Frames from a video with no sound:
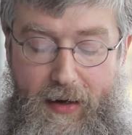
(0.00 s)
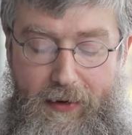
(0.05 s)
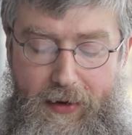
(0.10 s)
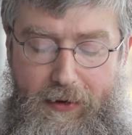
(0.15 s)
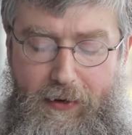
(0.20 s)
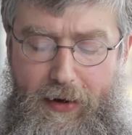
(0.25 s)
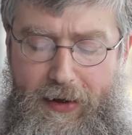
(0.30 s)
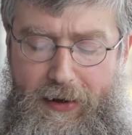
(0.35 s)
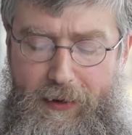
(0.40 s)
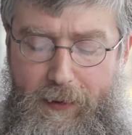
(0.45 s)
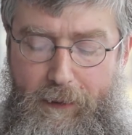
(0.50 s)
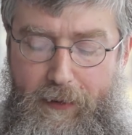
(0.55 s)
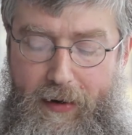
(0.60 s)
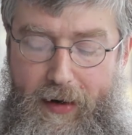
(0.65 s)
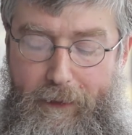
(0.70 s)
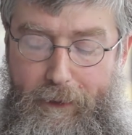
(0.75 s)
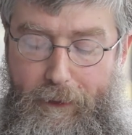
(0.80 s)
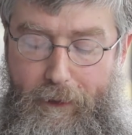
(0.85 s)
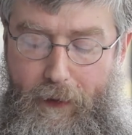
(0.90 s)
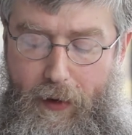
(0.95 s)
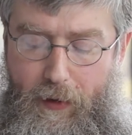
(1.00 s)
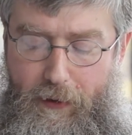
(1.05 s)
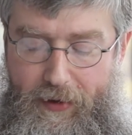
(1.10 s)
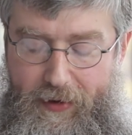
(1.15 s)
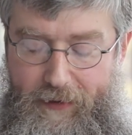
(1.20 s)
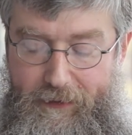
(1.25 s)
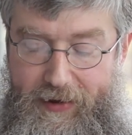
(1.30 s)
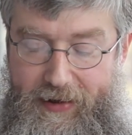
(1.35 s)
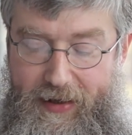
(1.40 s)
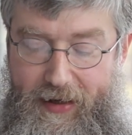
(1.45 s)
The Grunts were very fond
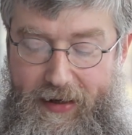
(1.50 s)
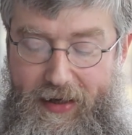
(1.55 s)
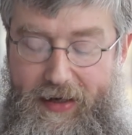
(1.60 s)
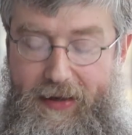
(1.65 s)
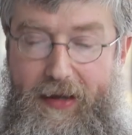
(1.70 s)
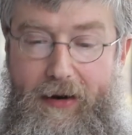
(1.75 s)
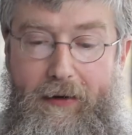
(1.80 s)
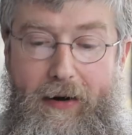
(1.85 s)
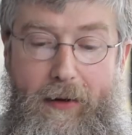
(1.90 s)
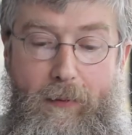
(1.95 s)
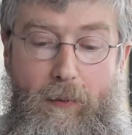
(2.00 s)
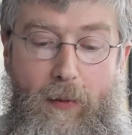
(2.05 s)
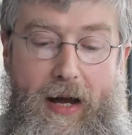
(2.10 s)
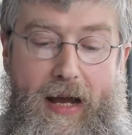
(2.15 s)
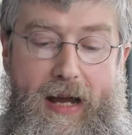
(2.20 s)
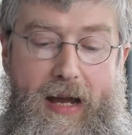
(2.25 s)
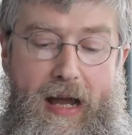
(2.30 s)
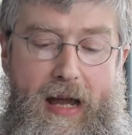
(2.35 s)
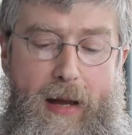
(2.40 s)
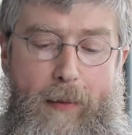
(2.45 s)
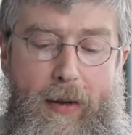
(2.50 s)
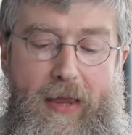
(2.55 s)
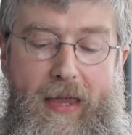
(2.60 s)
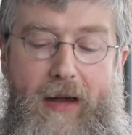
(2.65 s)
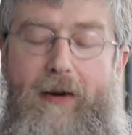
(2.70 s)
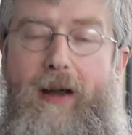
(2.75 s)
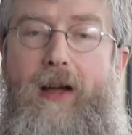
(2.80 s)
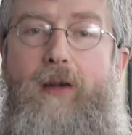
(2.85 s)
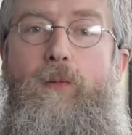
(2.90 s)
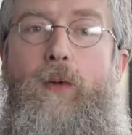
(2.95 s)
of Sunny in their own way, but
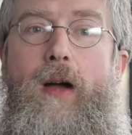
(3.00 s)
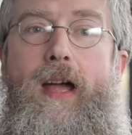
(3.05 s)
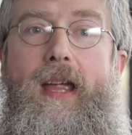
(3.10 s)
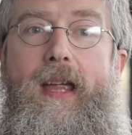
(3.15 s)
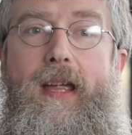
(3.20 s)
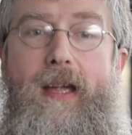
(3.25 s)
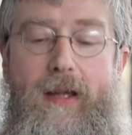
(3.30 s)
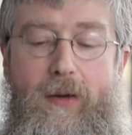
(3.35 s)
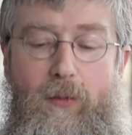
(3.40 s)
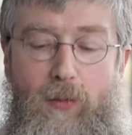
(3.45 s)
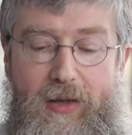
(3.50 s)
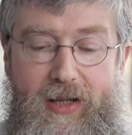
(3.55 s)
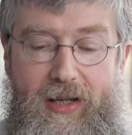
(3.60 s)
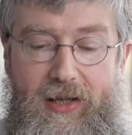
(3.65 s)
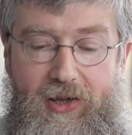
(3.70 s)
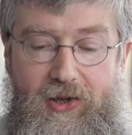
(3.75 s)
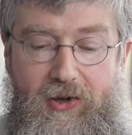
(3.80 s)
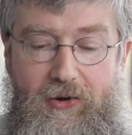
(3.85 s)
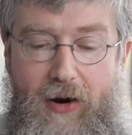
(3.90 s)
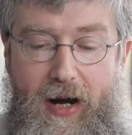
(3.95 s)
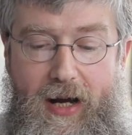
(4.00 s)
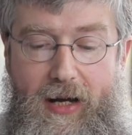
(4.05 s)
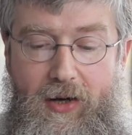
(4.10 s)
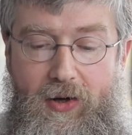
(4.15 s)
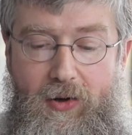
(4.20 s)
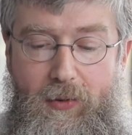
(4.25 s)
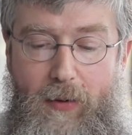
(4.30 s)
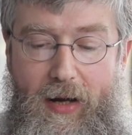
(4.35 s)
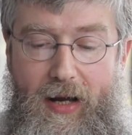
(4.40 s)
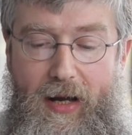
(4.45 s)
their own way was a
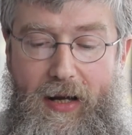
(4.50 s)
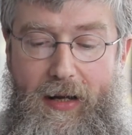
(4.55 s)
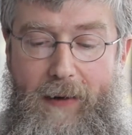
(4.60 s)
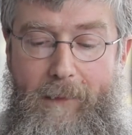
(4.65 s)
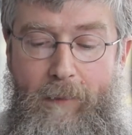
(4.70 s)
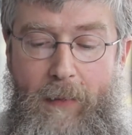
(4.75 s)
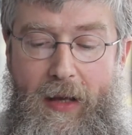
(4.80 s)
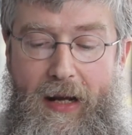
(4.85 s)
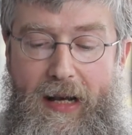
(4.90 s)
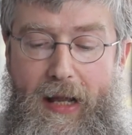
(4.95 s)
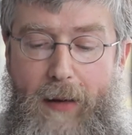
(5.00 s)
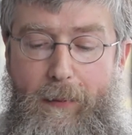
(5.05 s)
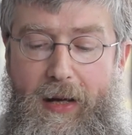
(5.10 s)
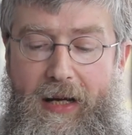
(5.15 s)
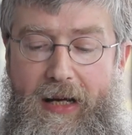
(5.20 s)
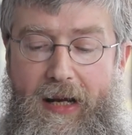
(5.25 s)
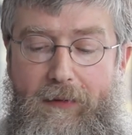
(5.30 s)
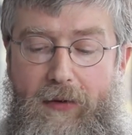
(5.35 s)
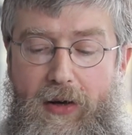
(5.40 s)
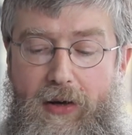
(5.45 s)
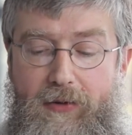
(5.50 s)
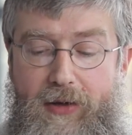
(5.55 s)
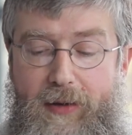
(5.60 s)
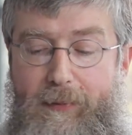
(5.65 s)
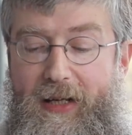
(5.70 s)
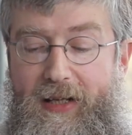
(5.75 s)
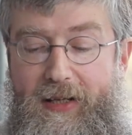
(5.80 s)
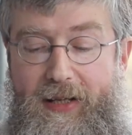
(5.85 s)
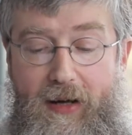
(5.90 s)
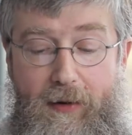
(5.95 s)
strange way. But let me give you some
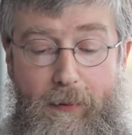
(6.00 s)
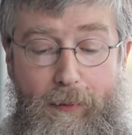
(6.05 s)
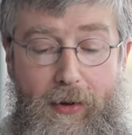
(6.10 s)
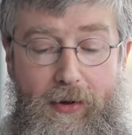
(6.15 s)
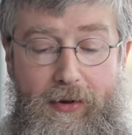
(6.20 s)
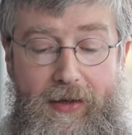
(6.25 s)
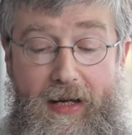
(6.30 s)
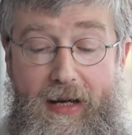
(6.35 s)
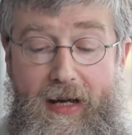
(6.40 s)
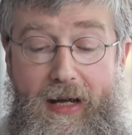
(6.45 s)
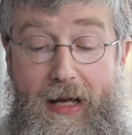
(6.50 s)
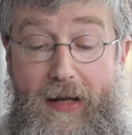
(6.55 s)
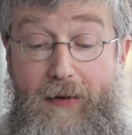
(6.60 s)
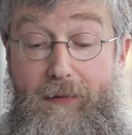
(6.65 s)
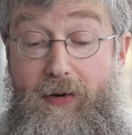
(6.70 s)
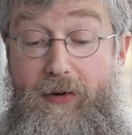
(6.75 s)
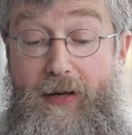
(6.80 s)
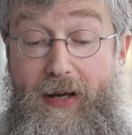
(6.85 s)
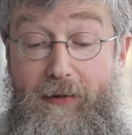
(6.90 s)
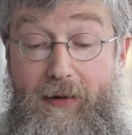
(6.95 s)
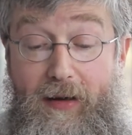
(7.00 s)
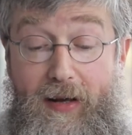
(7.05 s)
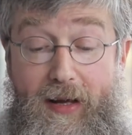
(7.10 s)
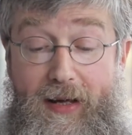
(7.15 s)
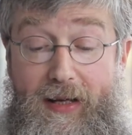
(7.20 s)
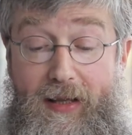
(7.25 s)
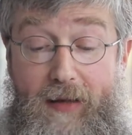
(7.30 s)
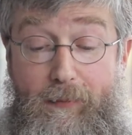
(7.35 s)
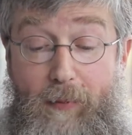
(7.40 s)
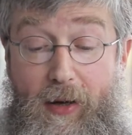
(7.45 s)
examples, and if you don't
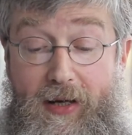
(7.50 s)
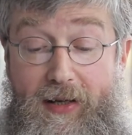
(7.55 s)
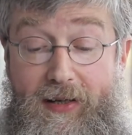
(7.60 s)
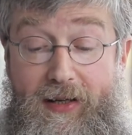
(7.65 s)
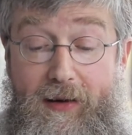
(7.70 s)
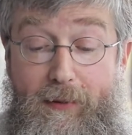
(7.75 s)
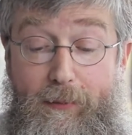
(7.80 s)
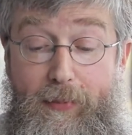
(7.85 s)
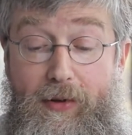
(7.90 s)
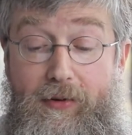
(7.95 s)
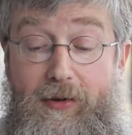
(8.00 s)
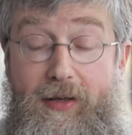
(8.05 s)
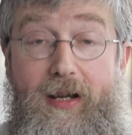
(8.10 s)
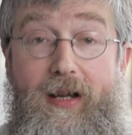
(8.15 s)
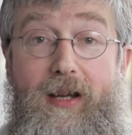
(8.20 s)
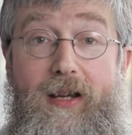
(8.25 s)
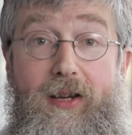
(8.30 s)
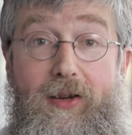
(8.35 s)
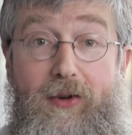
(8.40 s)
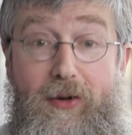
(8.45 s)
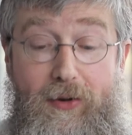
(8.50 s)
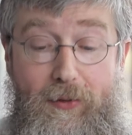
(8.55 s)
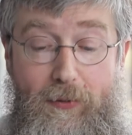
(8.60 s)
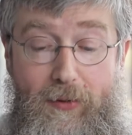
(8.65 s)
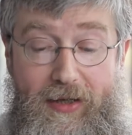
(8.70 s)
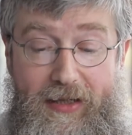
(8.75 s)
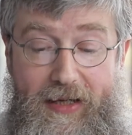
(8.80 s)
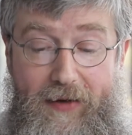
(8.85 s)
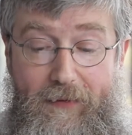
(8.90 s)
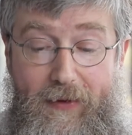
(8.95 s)
like my examples, you can
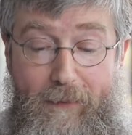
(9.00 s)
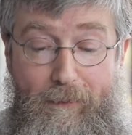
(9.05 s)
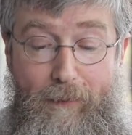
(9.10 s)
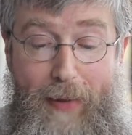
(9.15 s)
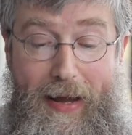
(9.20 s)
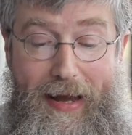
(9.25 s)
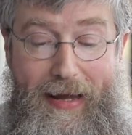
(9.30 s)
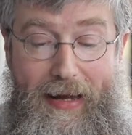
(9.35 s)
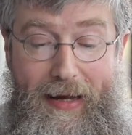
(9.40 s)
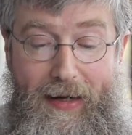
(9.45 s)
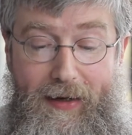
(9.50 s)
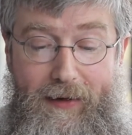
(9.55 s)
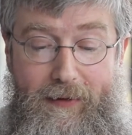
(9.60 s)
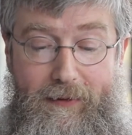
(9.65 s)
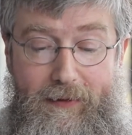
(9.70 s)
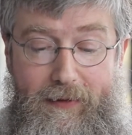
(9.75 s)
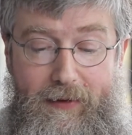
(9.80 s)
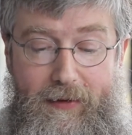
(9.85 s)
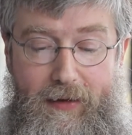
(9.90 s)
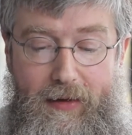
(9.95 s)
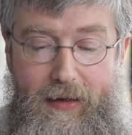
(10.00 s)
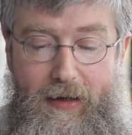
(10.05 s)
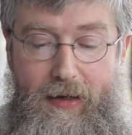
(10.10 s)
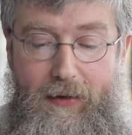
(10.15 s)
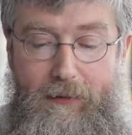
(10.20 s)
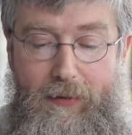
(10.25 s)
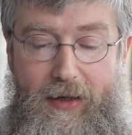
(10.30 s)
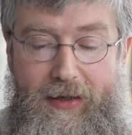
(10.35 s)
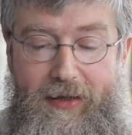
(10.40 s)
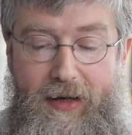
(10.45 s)
always give them back.
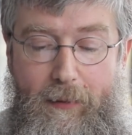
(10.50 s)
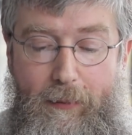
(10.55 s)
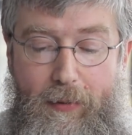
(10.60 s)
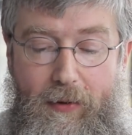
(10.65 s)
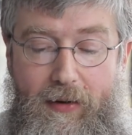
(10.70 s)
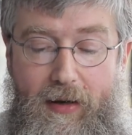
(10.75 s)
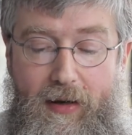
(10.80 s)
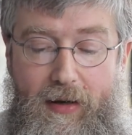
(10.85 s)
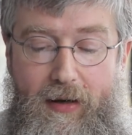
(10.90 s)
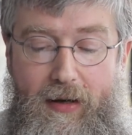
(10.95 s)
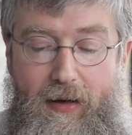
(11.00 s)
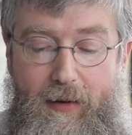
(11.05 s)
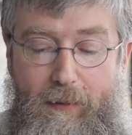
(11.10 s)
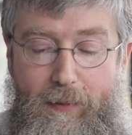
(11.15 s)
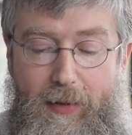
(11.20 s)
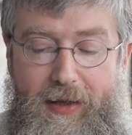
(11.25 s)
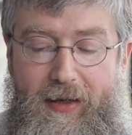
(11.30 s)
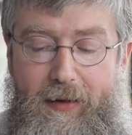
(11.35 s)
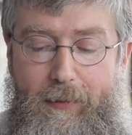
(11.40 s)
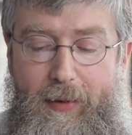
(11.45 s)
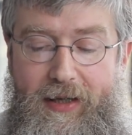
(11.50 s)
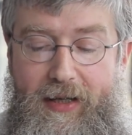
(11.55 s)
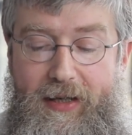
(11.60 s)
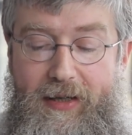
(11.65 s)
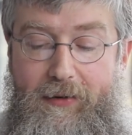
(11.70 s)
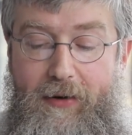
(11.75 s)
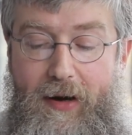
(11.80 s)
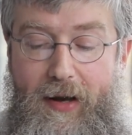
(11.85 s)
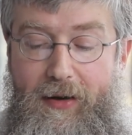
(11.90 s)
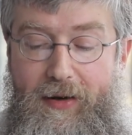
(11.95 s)
For example, Mr and
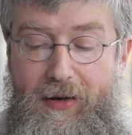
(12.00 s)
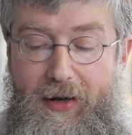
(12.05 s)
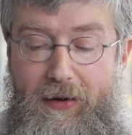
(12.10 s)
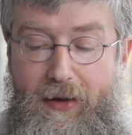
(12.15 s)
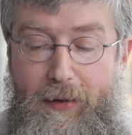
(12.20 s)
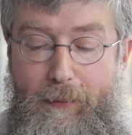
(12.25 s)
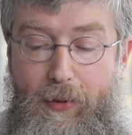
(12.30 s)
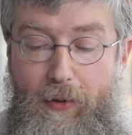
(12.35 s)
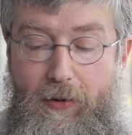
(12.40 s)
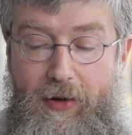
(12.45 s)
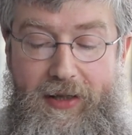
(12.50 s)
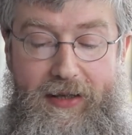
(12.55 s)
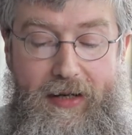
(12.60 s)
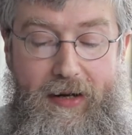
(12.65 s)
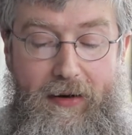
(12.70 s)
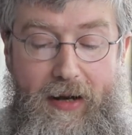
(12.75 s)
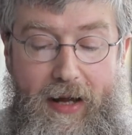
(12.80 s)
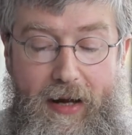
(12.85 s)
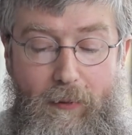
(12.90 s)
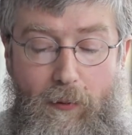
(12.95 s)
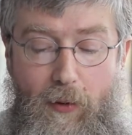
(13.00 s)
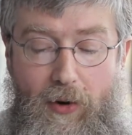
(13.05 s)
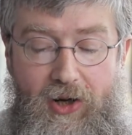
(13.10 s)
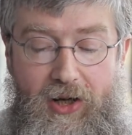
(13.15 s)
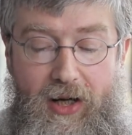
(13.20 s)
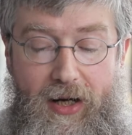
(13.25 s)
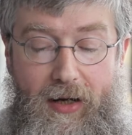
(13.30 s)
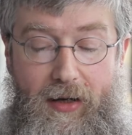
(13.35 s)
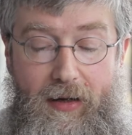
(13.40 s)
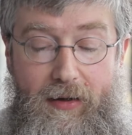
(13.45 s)
Mrs Grunt knew that boys don't like
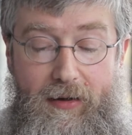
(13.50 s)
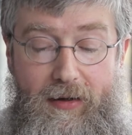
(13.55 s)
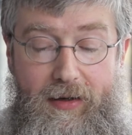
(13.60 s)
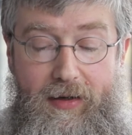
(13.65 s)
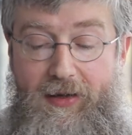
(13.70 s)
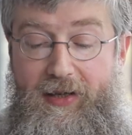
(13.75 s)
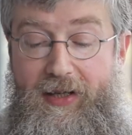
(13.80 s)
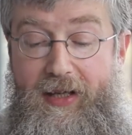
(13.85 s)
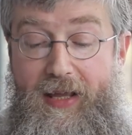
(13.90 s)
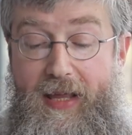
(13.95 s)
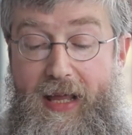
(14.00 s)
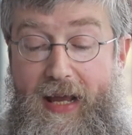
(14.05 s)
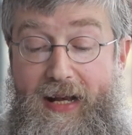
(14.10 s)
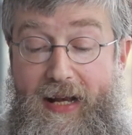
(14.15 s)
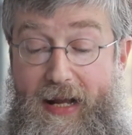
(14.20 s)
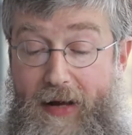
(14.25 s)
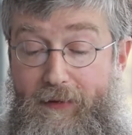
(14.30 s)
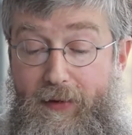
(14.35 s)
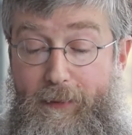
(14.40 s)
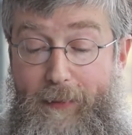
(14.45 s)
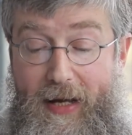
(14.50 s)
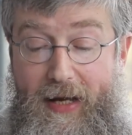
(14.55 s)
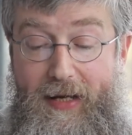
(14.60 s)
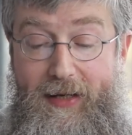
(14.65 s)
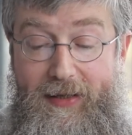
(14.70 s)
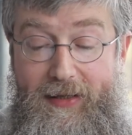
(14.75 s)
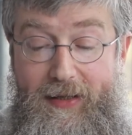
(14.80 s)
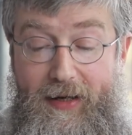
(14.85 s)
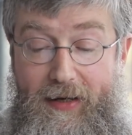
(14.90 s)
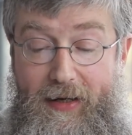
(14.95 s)
washing, so they never made
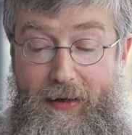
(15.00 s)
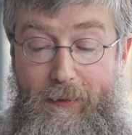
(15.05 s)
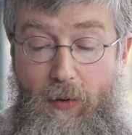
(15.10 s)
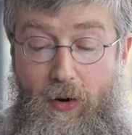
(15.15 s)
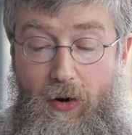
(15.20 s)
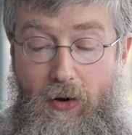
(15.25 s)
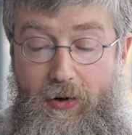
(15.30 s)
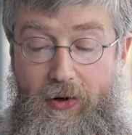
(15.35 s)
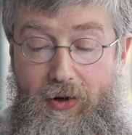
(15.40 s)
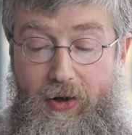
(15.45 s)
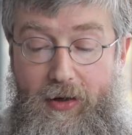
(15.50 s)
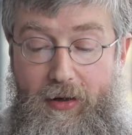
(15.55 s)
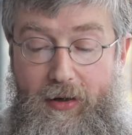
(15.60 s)
Sunny wash.